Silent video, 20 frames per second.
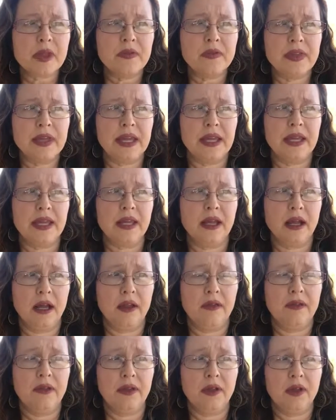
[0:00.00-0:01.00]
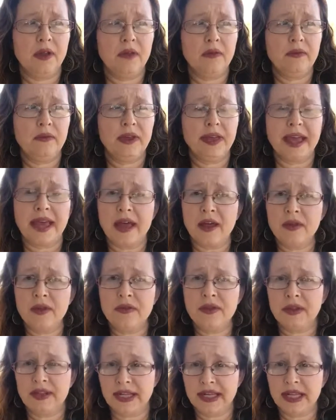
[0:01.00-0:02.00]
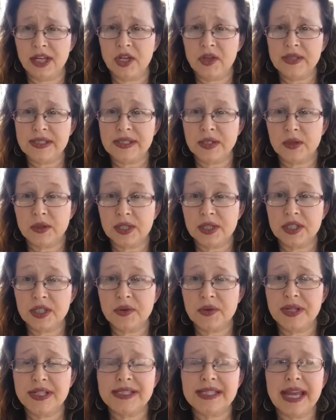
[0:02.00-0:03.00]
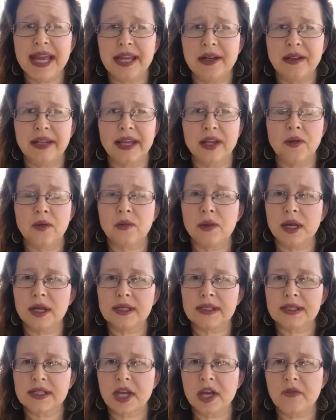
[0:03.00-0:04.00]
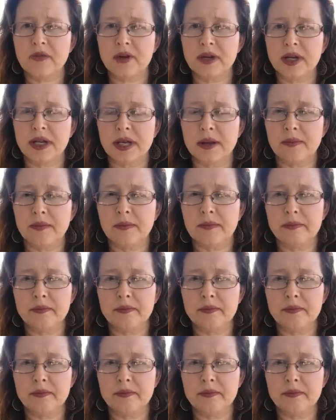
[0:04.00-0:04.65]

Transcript: The lady who sold it to us had like rugs covering up